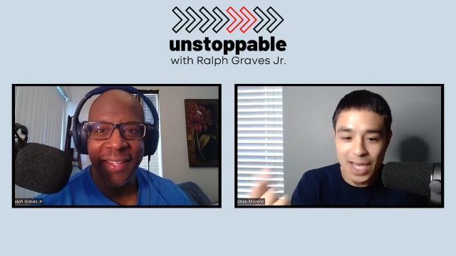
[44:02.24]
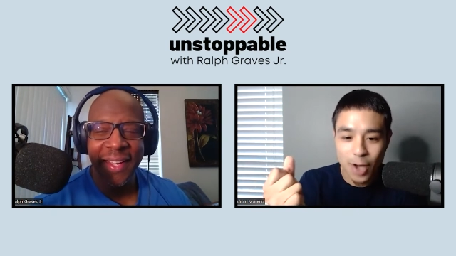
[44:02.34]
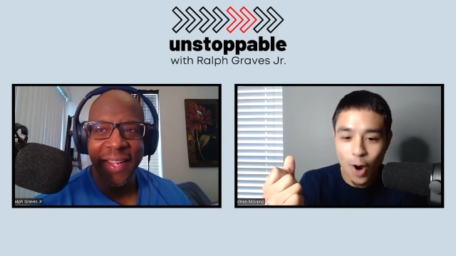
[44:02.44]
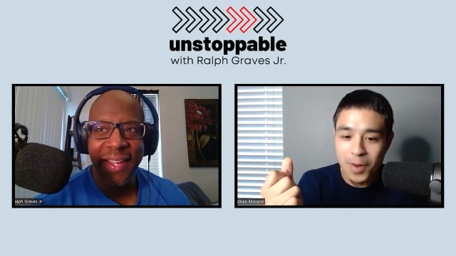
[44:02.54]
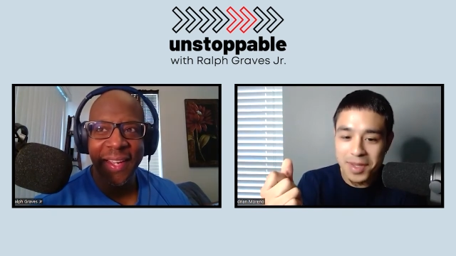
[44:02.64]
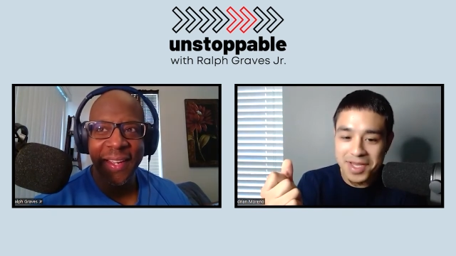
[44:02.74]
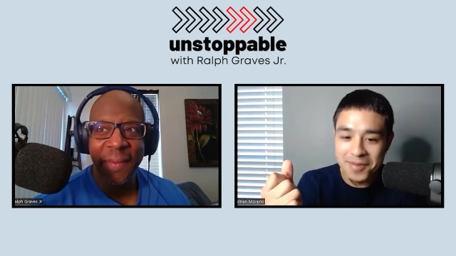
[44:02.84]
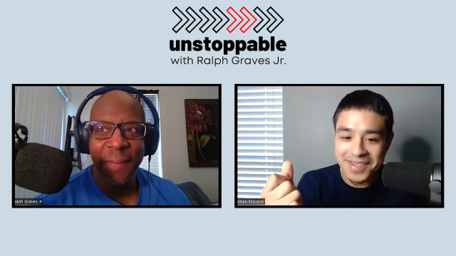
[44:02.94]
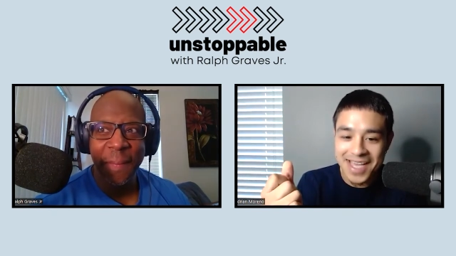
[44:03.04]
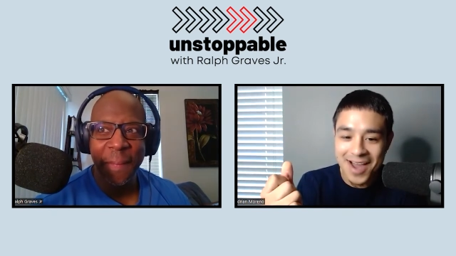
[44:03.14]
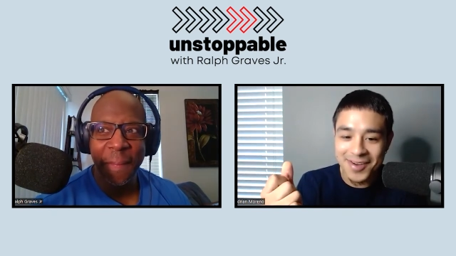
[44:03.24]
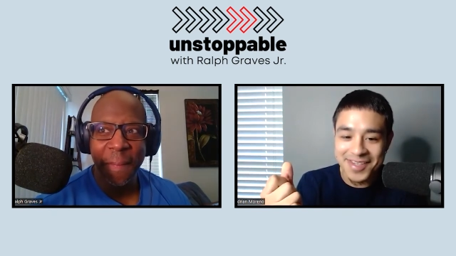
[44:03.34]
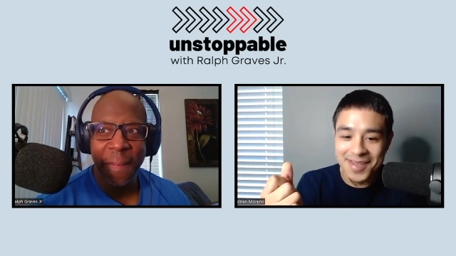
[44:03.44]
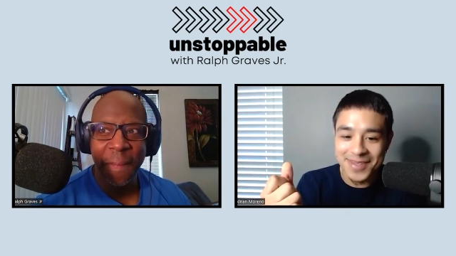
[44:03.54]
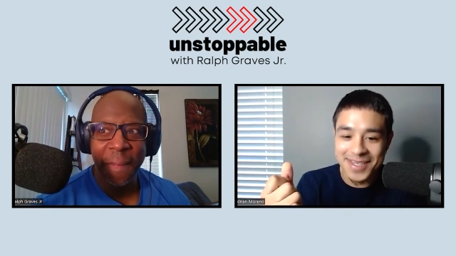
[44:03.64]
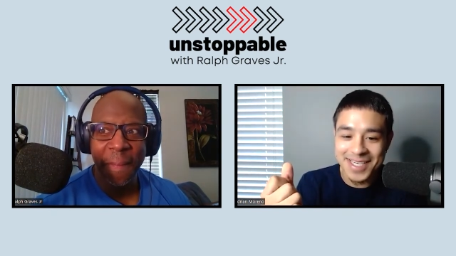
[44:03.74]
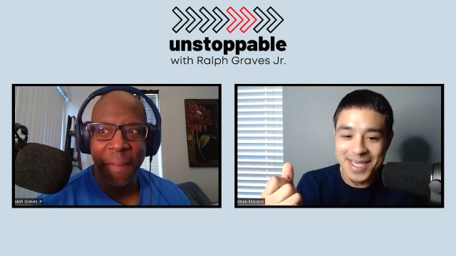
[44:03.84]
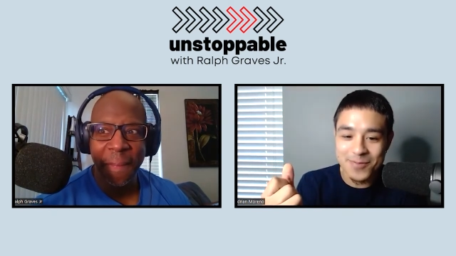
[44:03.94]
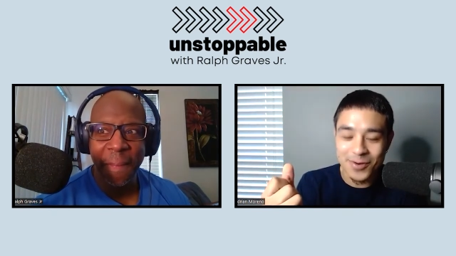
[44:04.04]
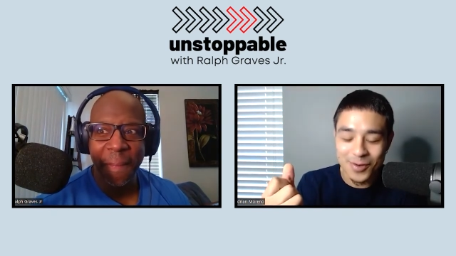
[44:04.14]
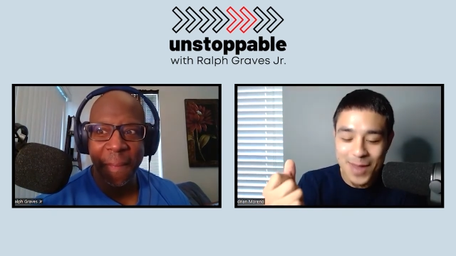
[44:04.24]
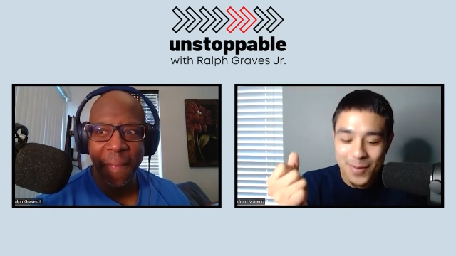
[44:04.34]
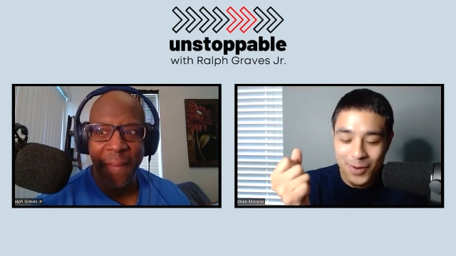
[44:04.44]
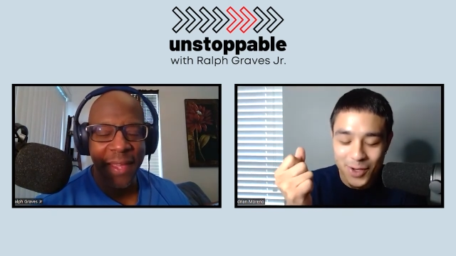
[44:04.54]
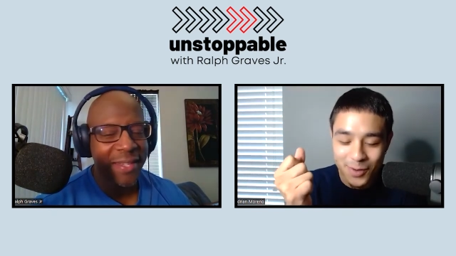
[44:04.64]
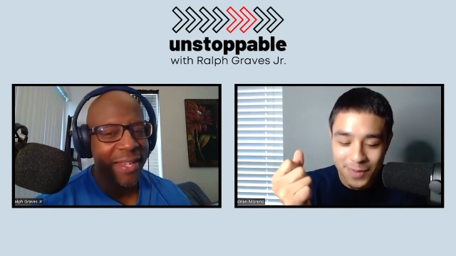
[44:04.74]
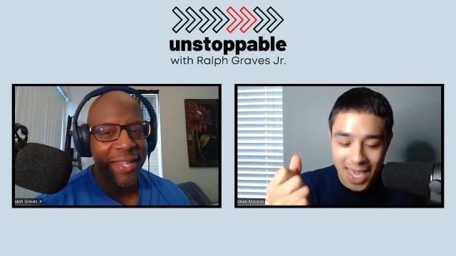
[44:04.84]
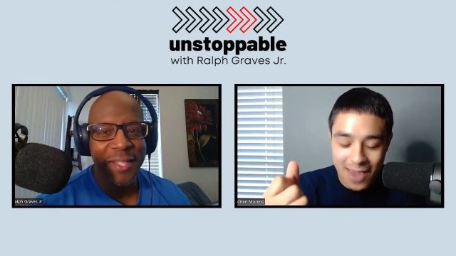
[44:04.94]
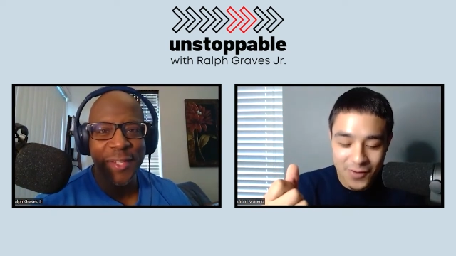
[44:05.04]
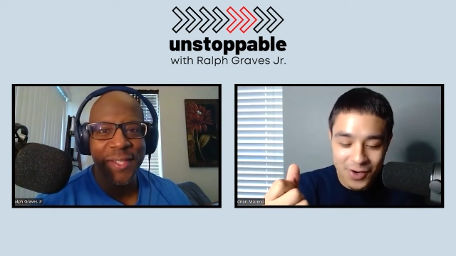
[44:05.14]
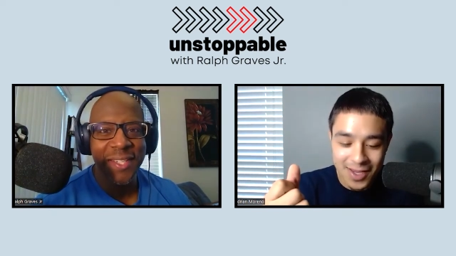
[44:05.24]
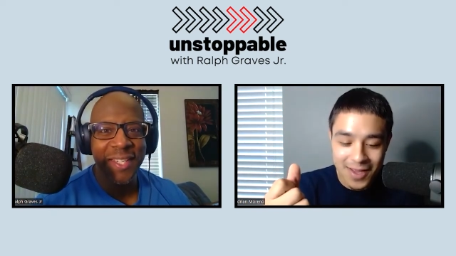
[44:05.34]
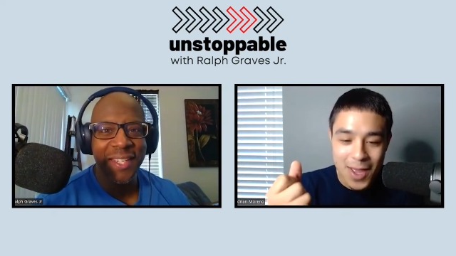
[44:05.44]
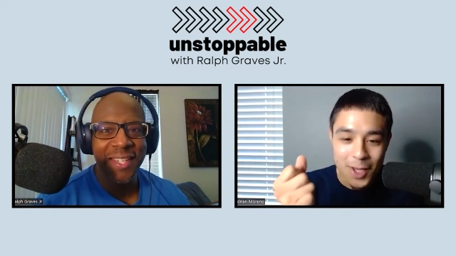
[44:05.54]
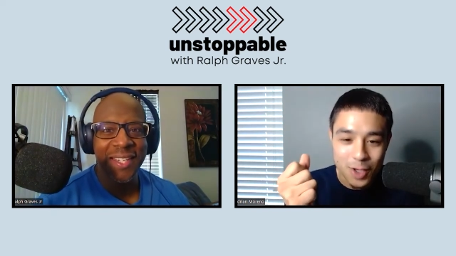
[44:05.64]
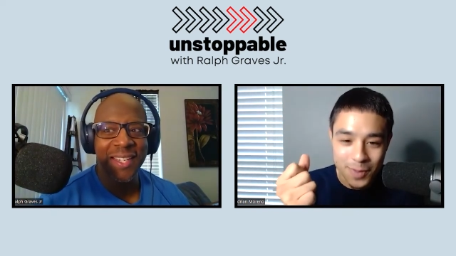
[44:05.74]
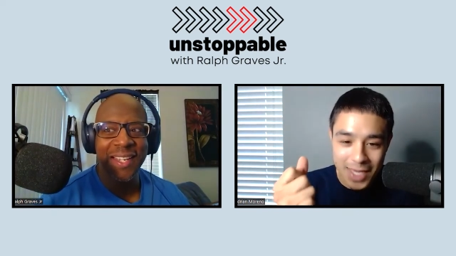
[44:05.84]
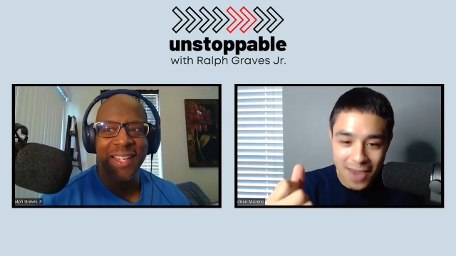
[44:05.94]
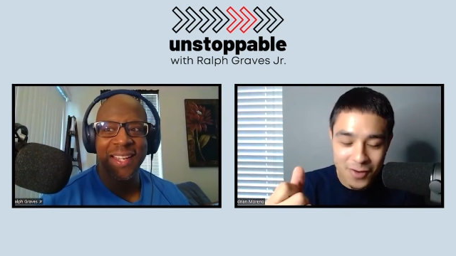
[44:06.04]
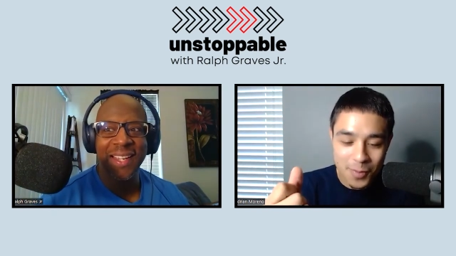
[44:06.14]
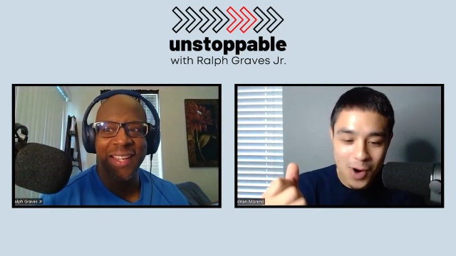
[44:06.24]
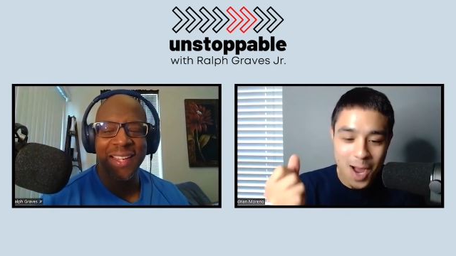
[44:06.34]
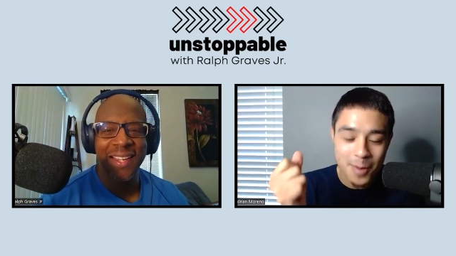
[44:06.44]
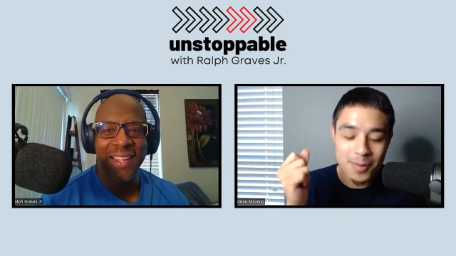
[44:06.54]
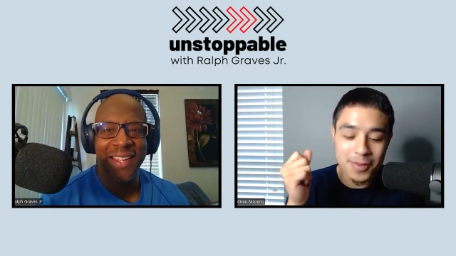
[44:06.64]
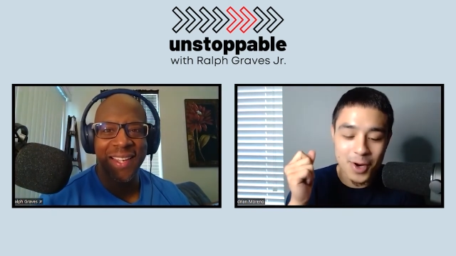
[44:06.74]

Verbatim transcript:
Speaker 1: It always comes down to something deeper. Remember, your it behavior, does. your behavior problems are